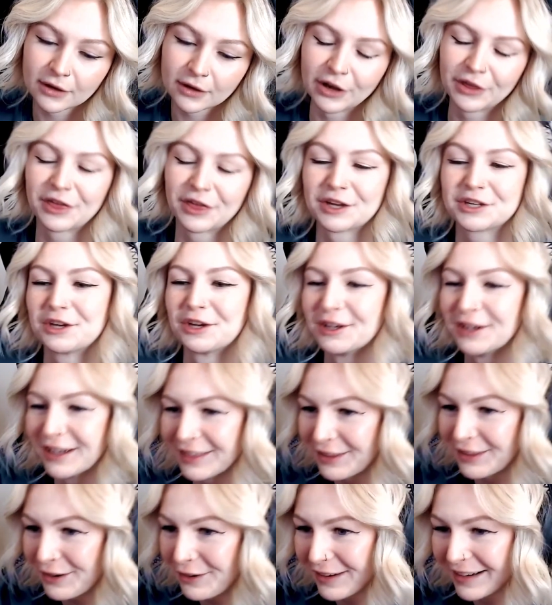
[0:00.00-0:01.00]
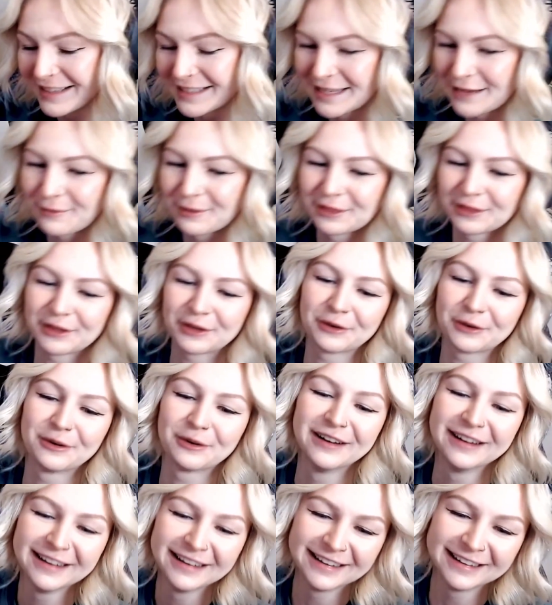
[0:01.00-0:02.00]
negative with a friend, but it's just
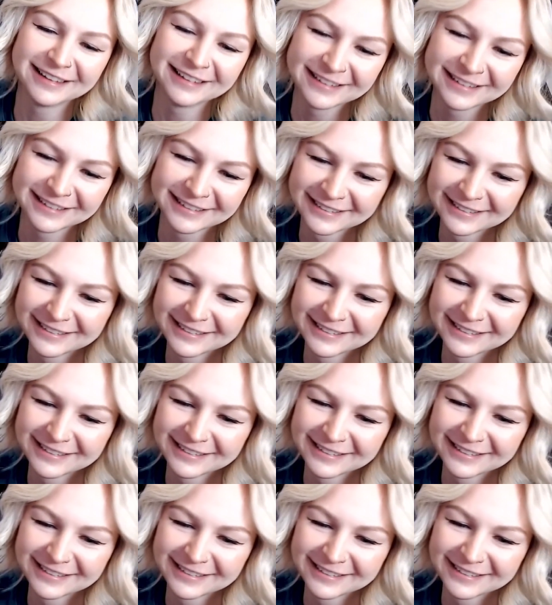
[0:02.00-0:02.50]
you. you. get to